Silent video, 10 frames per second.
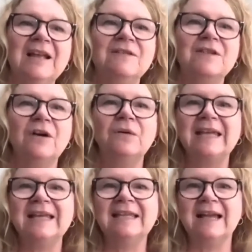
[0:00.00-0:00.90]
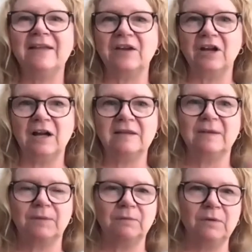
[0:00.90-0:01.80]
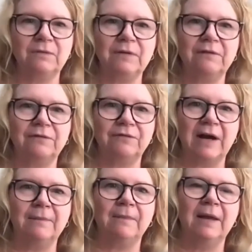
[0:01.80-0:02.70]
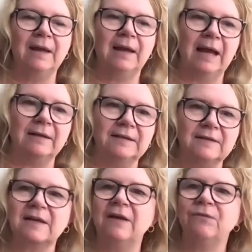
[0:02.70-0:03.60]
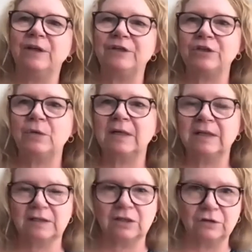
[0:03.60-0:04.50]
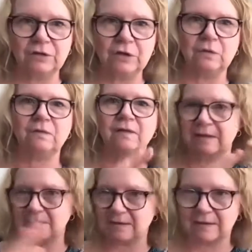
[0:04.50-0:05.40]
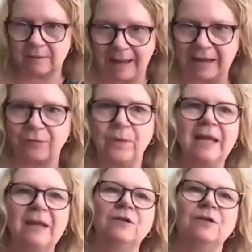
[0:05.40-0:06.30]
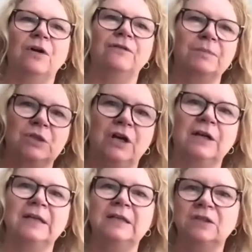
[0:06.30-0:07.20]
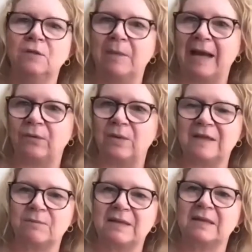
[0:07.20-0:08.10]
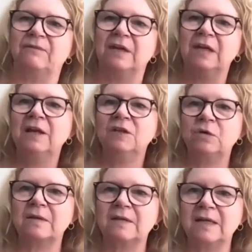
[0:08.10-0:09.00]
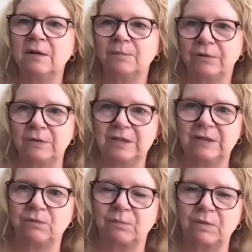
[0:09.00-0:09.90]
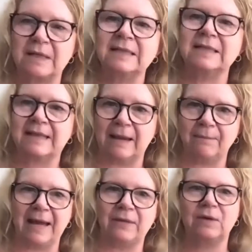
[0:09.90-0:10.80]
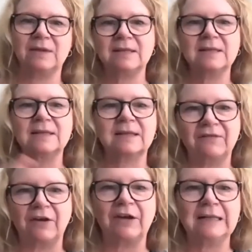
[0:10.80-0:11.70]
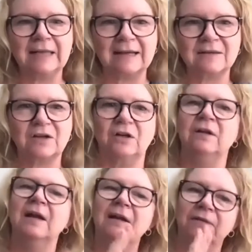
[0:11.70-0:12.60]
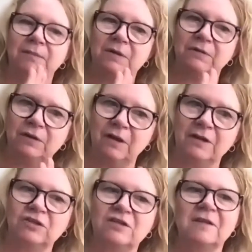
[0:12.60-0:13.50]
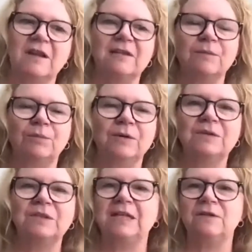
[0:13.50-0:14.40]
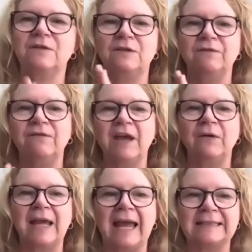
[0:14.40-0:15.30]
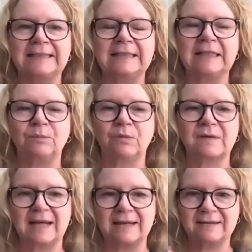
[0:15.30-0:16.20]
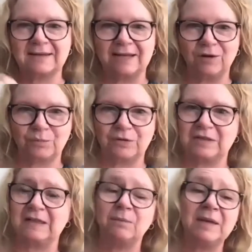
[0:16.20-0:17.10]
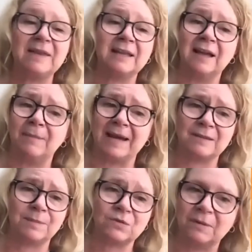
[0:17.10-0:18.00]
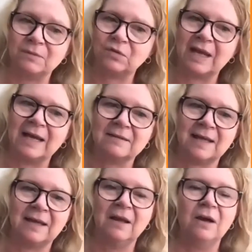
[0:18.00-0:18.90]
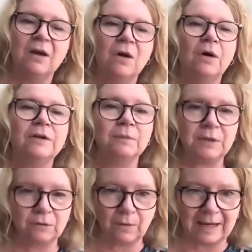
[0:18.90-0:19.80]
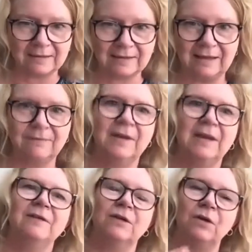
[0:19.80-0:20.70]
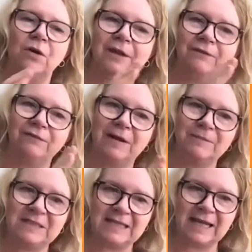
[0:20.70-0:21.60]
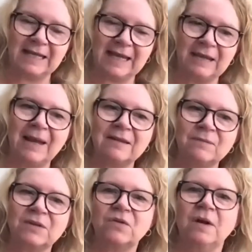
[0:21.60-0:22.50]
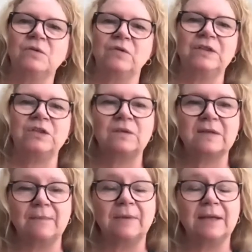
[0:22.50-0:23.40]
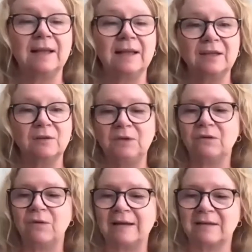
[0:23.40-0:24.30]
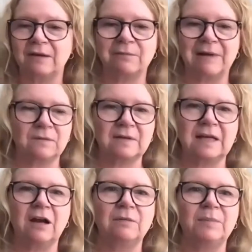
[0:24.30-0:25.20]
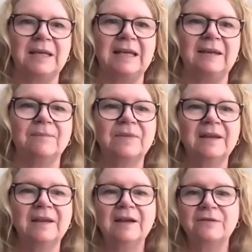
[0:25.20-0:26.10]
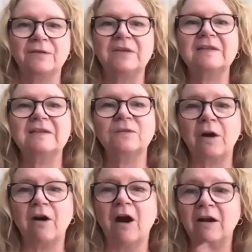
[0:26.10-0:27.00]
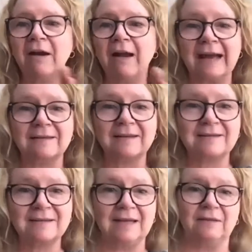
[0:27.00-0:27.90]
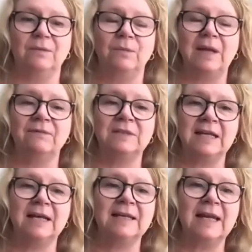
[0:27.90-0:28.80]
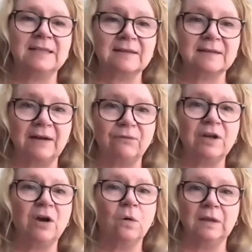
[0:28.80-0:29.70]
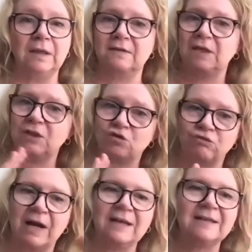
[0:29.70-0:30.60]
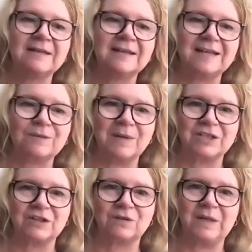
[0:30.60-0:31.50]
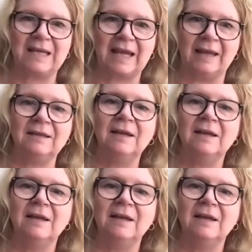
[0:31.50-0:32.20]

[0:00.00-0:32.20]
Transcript: So in the concept of moving from discovery to a clinical use, this is the pathway. You go from targeted to pathway specific to a single protein representing that pathway. This is very classical, from lots of proteins to very analytically precise single proteins, be that a mass spectrometry assay or an immunoassay. So going from DIA mass spectrometry to something like an immunoassay around CRP. So this is where our assays sit. We have DIA discovery, holistic, trying to see as much as we can,